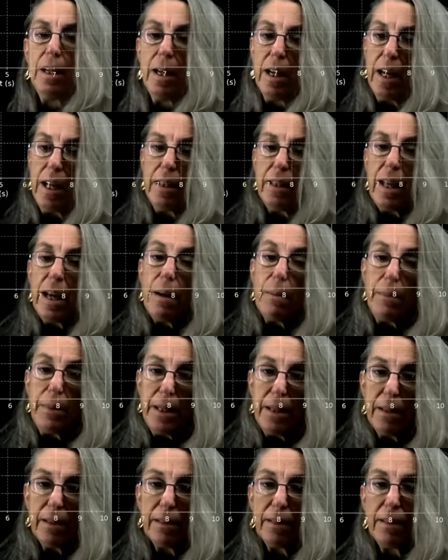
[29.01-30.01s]
And that
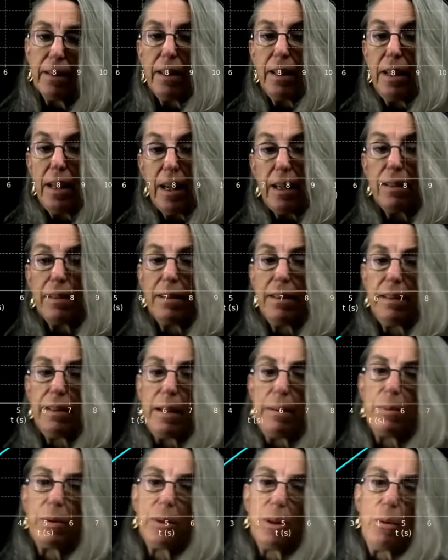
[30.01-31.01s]
means that it has the
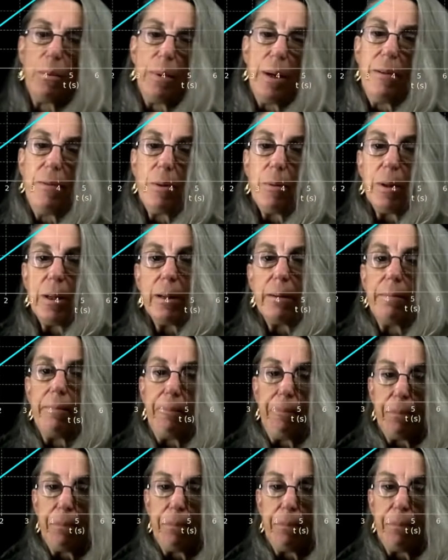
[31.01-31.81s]
same slope everywhere.